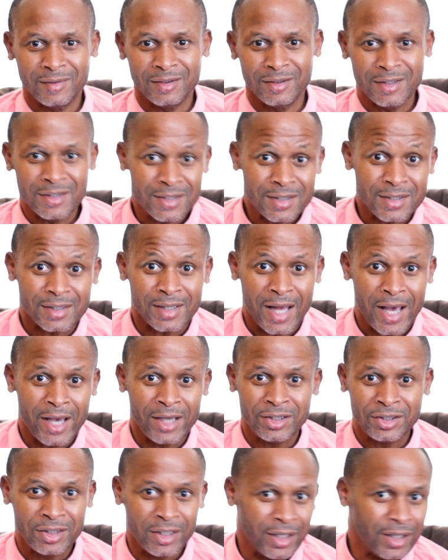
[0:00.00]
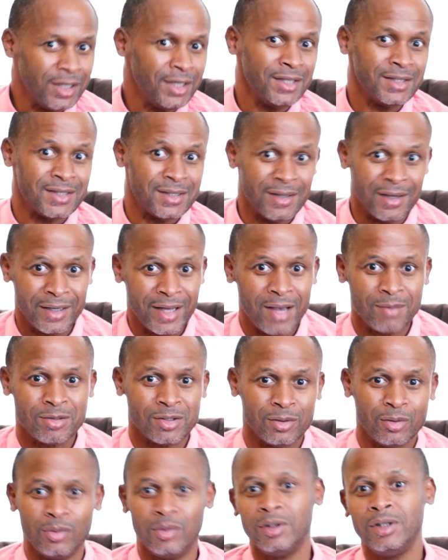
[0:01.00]
This is last year. He's done
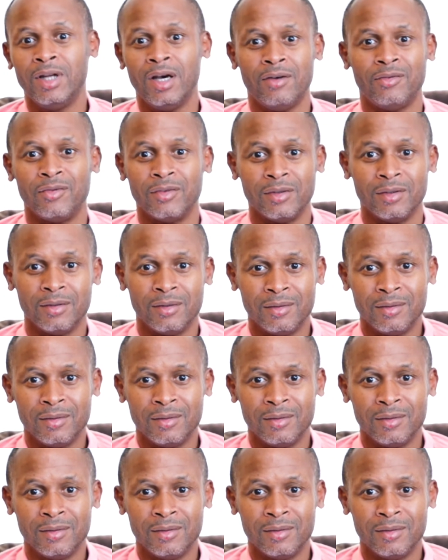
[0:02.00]
absolutely nothing.